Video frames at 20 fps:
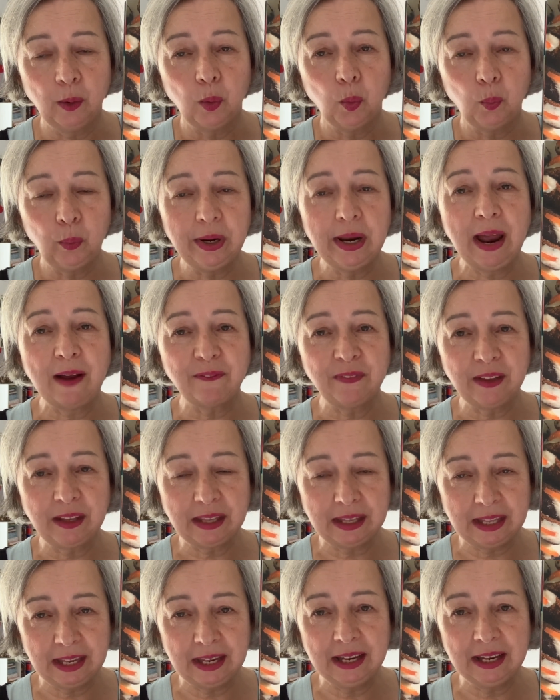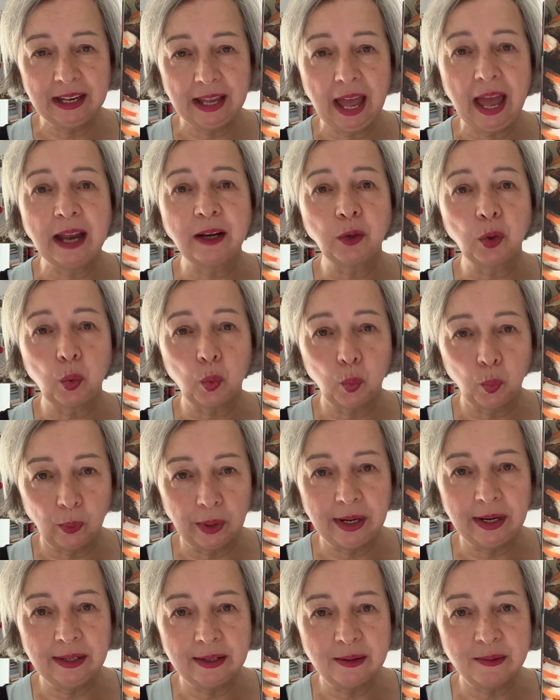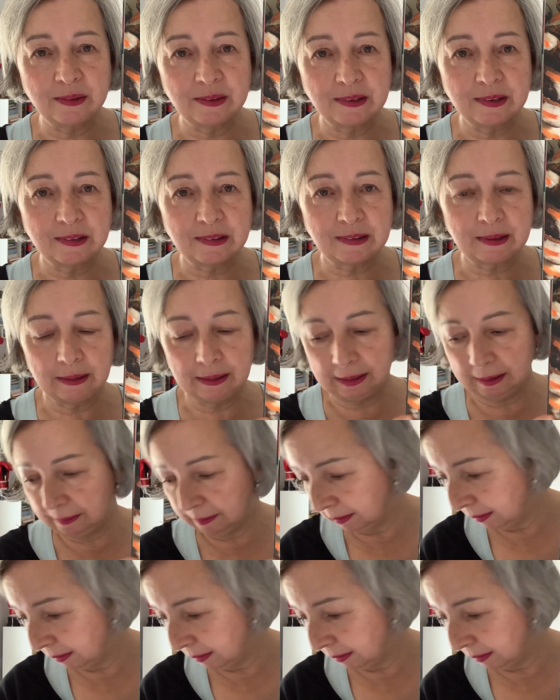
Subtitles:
We have the king and queen in Sicily.